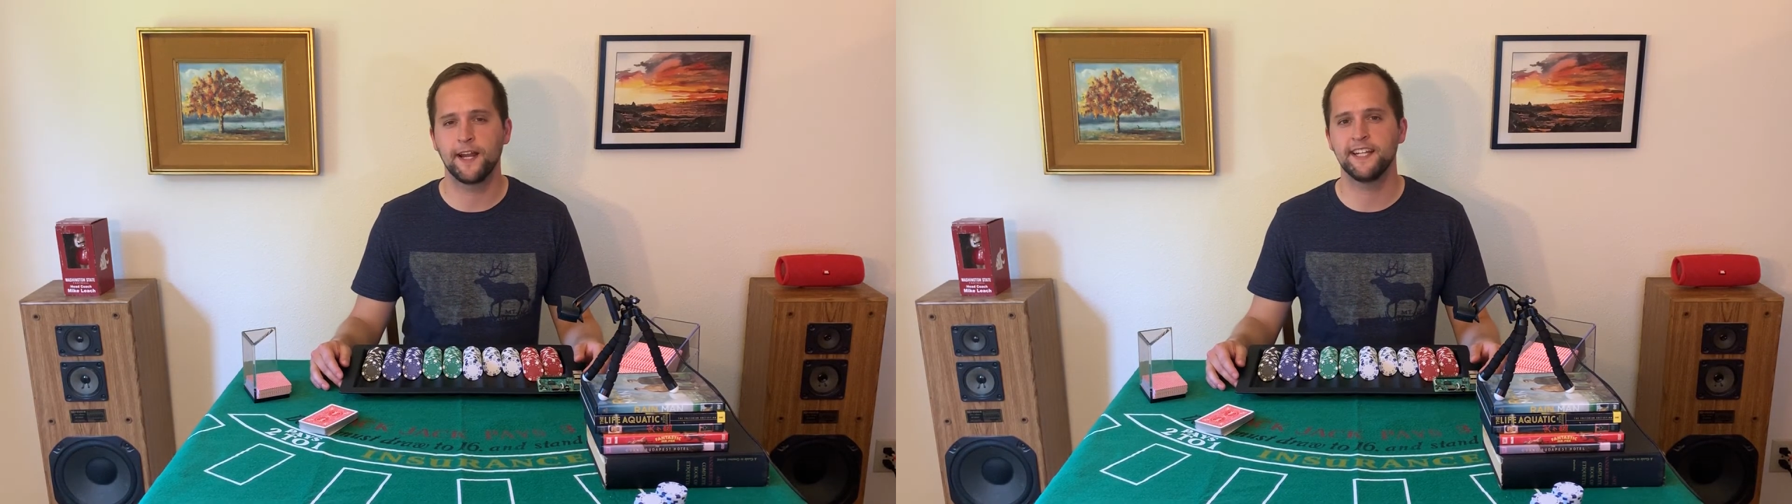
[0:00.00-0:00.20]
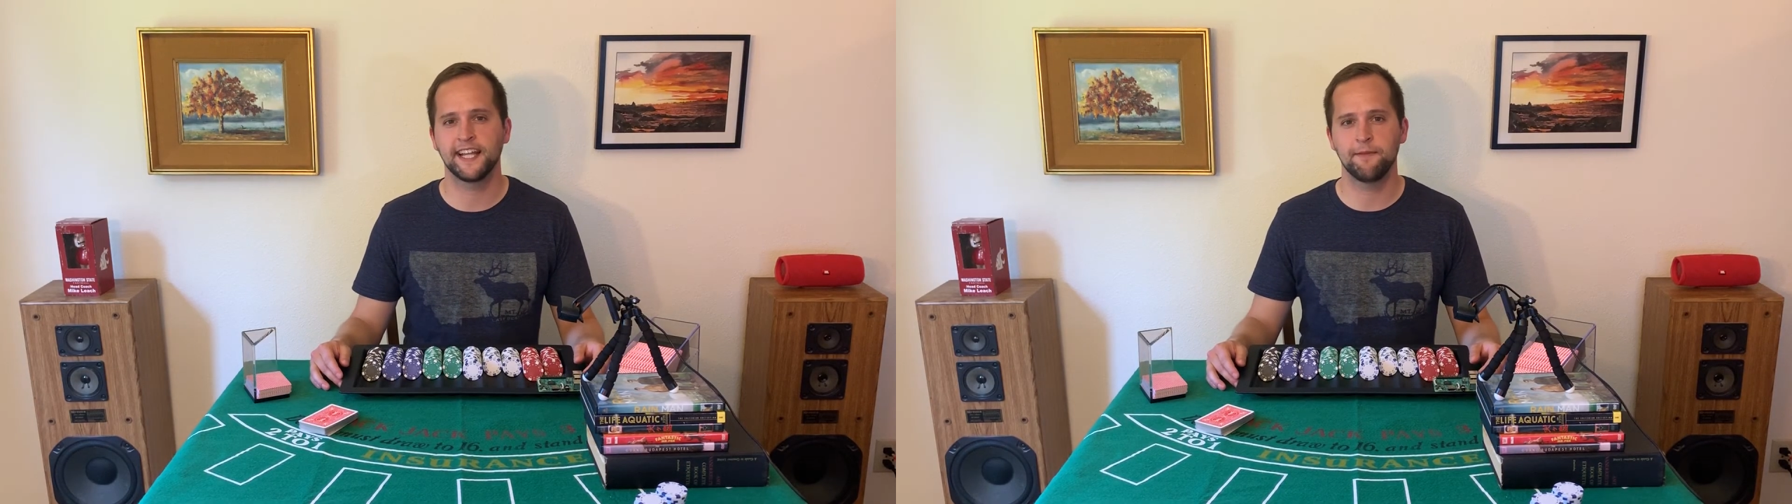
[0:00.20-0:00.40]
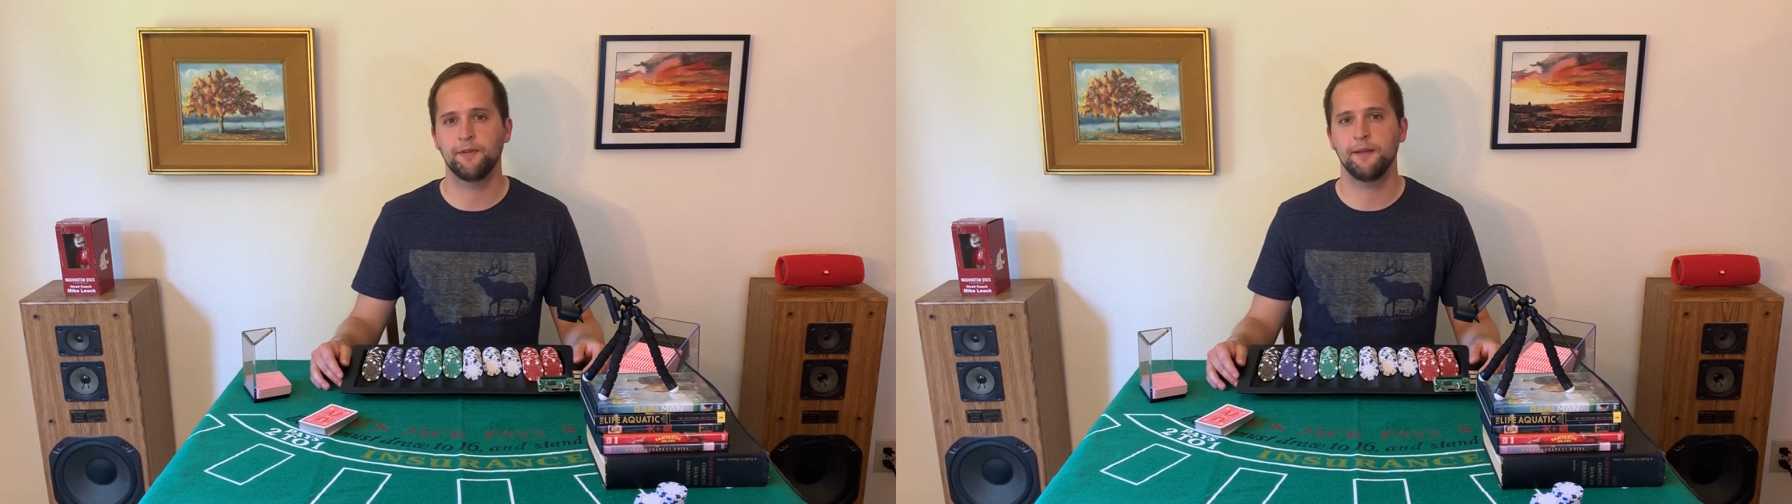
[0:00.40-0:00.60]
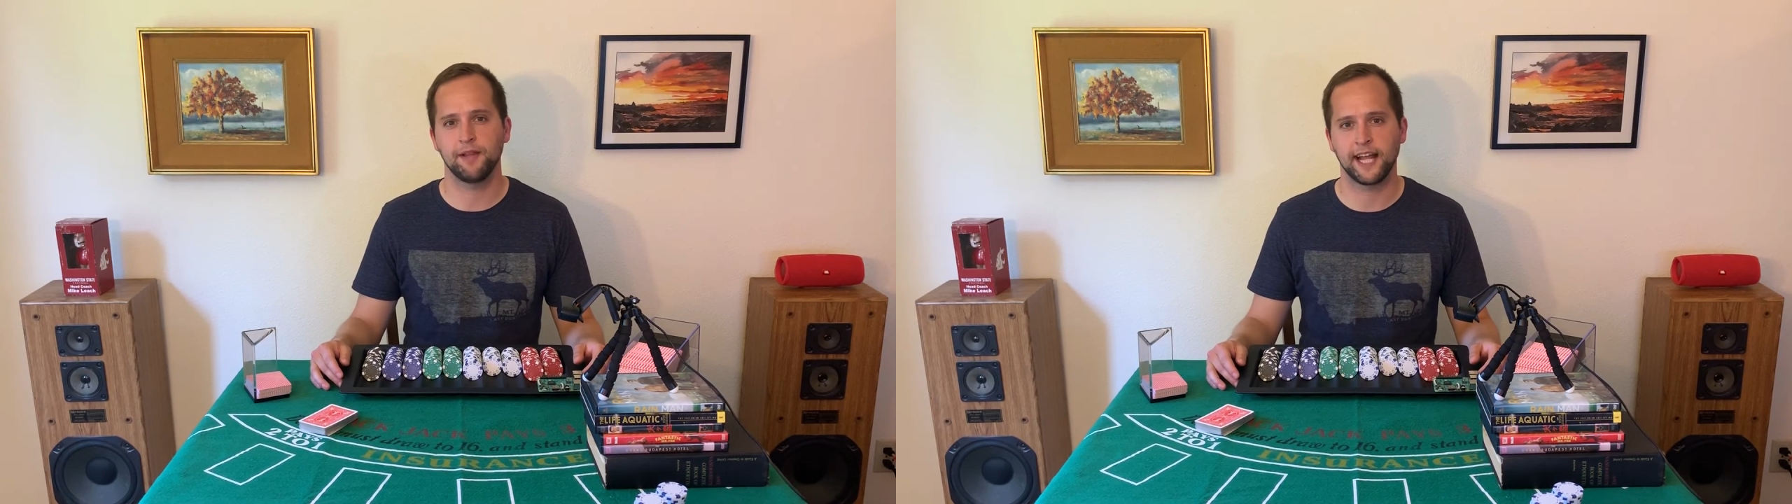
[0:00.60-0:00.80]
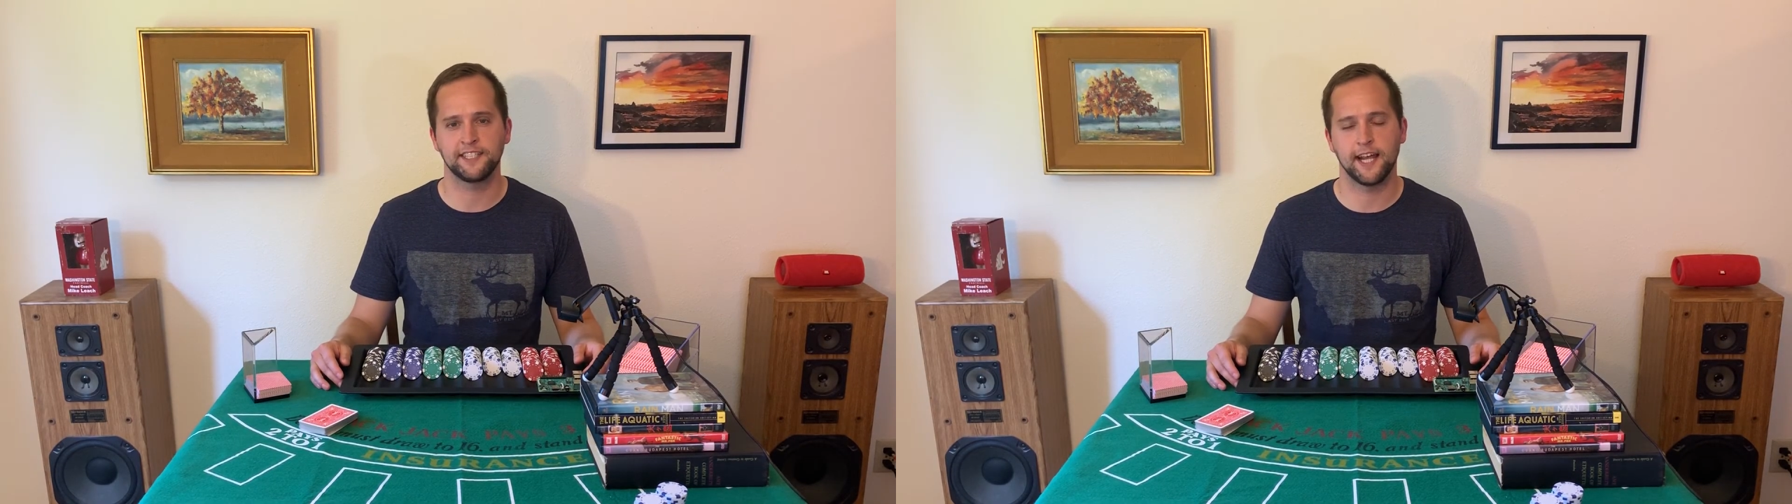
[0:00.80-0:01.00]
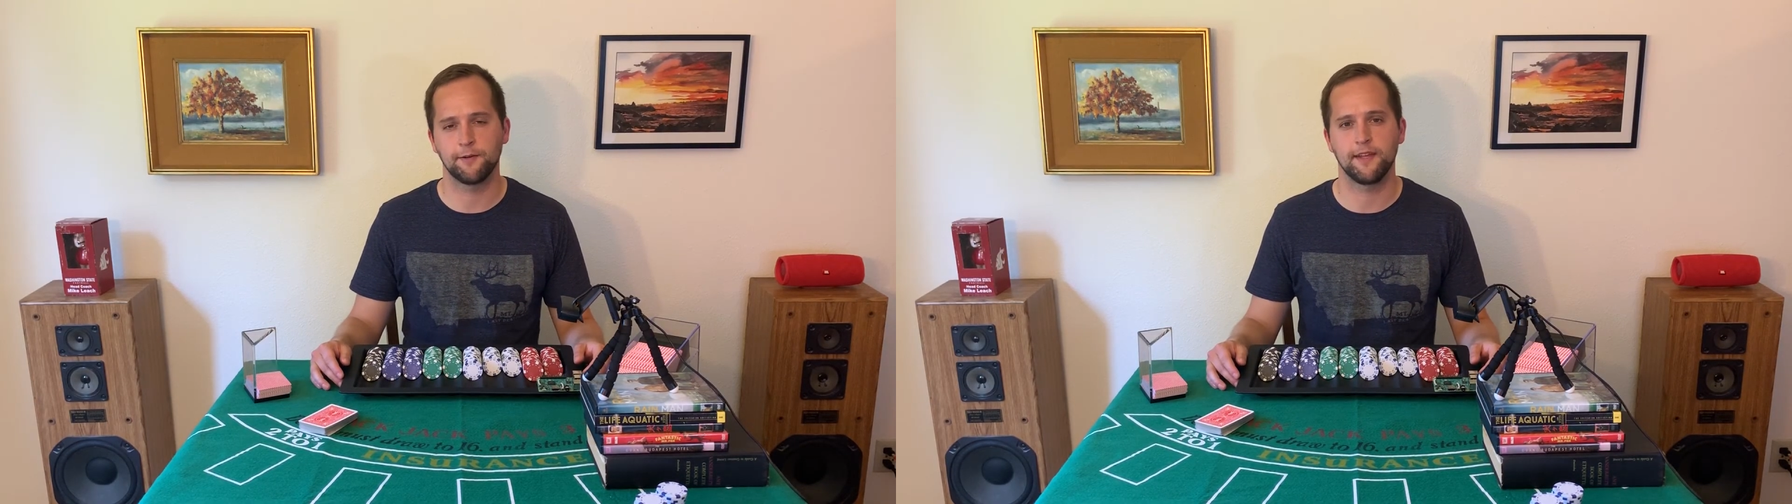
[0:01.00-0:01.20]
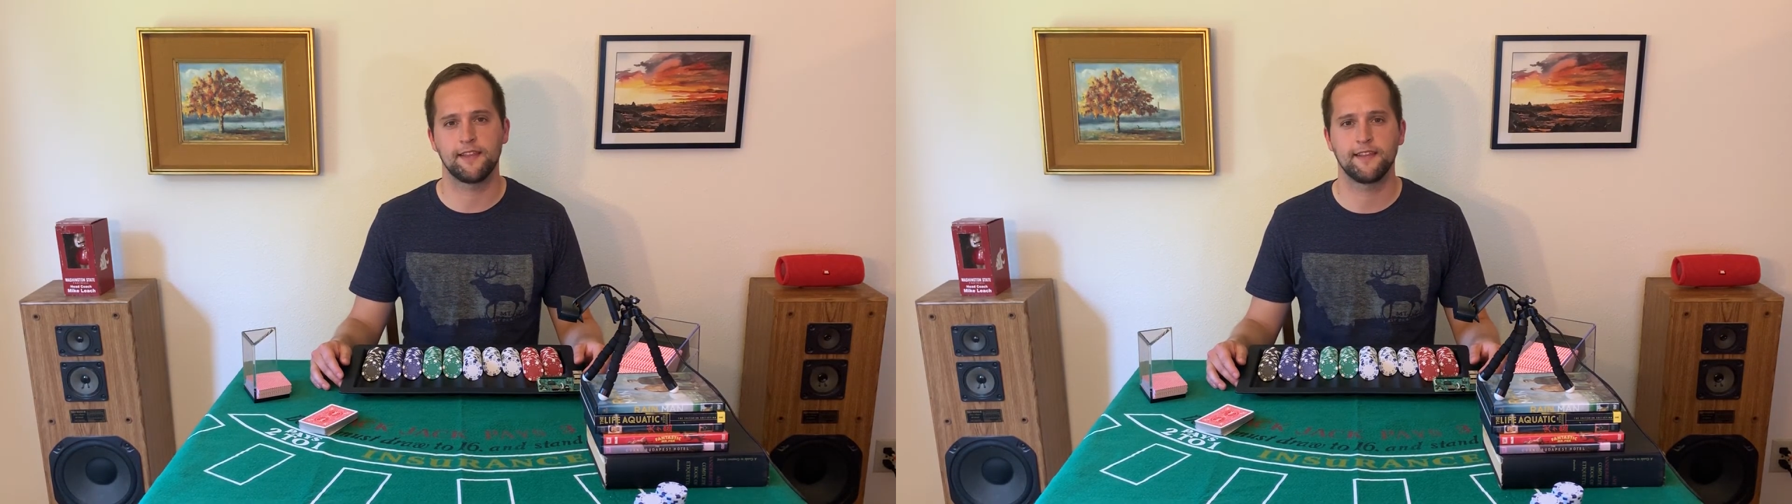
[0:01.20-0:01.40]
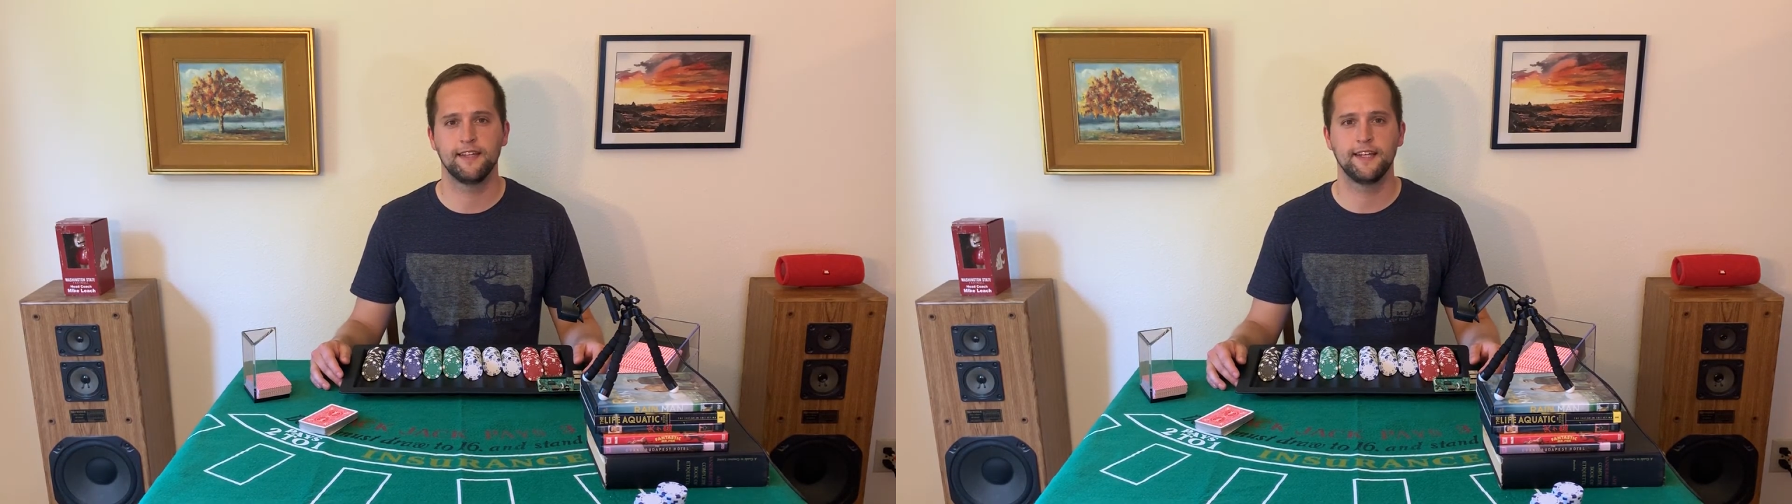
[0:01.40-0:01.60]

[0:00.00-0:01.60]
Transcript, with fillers: friend I can play blackjack with.